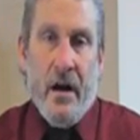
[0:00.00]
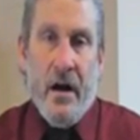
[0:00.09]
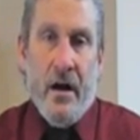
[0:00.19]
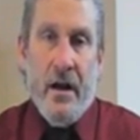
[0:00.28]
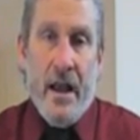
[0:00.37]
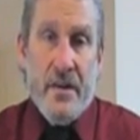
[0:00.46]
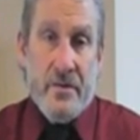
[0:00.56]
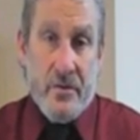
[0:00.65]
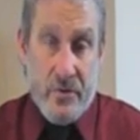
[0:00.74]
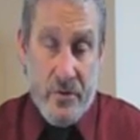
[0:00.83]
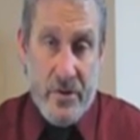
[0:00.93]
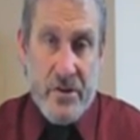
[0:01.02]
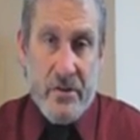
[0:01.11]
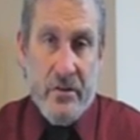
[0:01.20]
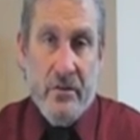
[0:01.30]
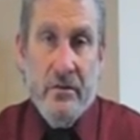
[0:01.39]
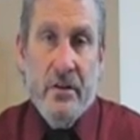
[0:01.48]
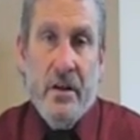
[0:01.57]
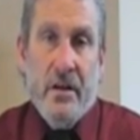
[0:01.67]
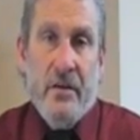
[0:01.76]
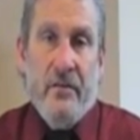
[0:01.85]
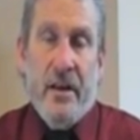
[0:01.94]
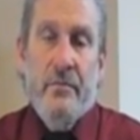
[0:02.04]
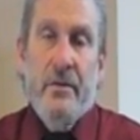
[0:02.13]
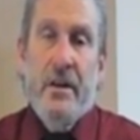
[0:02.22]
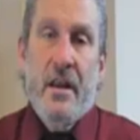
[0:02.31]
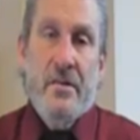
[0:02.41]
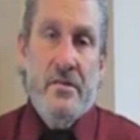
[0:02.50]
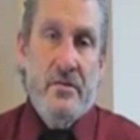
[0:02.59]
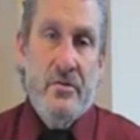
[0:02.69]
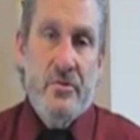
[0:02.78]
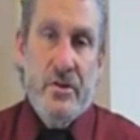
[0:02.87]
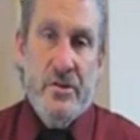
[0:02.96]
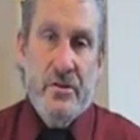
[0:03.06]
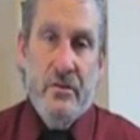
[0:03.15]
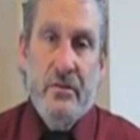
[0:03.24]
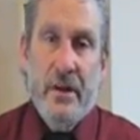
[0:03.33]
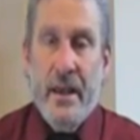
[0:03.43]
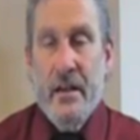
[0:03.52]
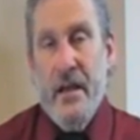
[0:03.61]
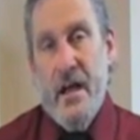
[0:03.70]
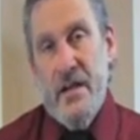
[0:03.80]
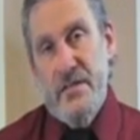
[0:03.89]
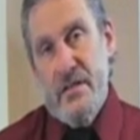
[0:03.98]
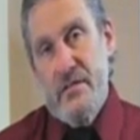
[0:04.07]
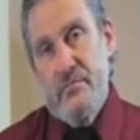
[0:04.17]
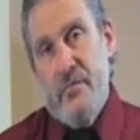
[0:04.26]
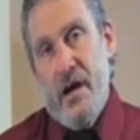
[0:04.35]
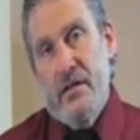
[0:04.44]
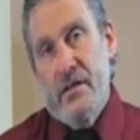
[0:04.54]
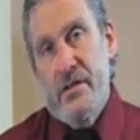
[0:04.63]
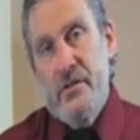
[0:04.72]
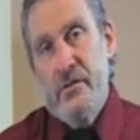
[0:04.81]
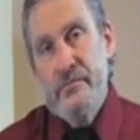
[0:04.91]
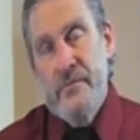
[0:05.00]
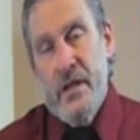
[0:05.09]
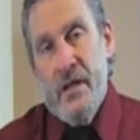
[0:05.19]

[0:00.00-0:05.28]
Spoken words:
as a nutritional vitamin and as a nutritional antioxidant molecule.